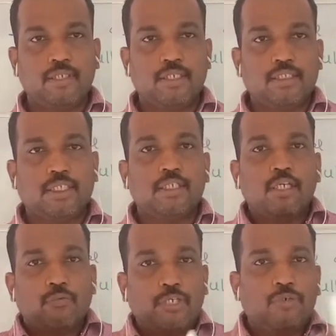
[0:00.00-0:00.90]
Is it?
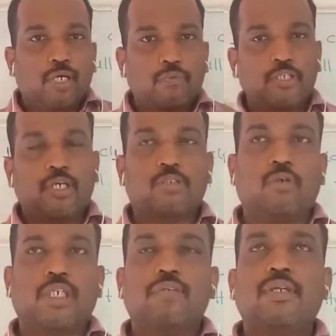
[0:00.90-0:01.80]
When you are
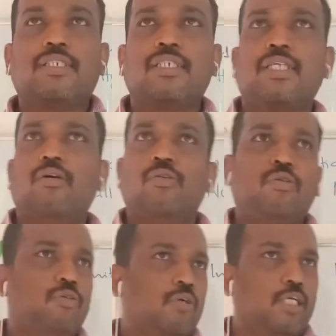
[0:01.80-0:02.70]
talking, you will say, yo,
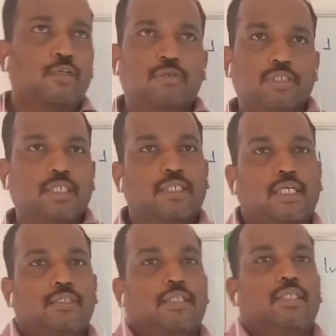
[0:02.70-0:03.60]
no, I don't think. I
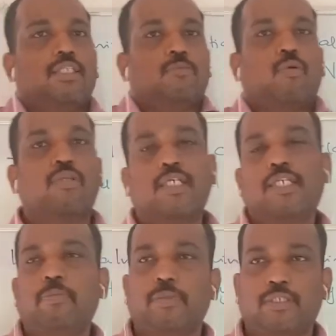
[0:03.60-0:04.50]
think it is more than
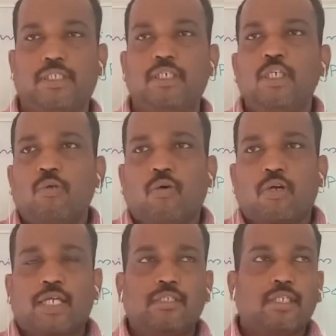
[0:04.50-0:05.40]
10%. Or
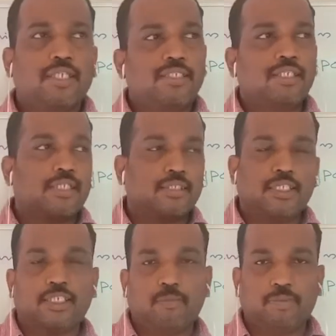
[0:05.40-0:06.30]
I think it is less than
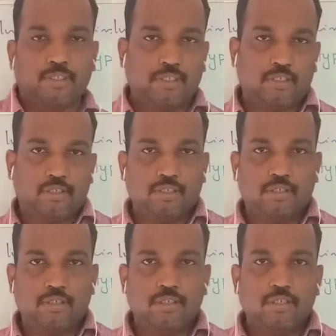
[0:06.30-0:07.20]
10%.
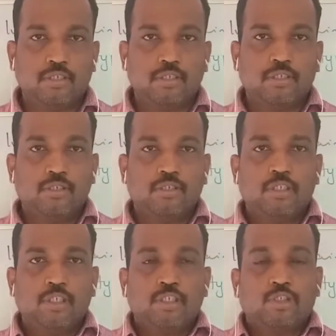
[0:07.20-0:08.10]

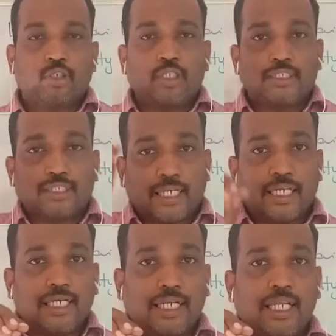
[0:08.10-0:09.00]
So the
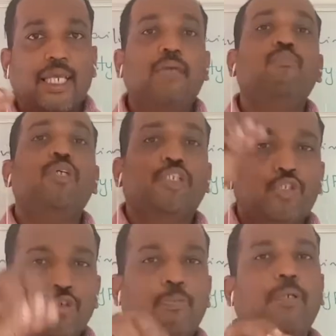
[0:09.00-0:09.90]
second claim which
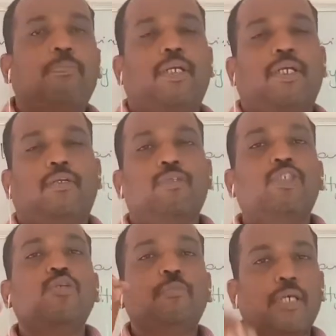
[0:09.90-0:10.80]
you prepared, which
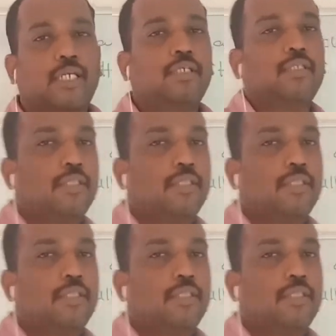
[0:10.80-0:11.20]
you made,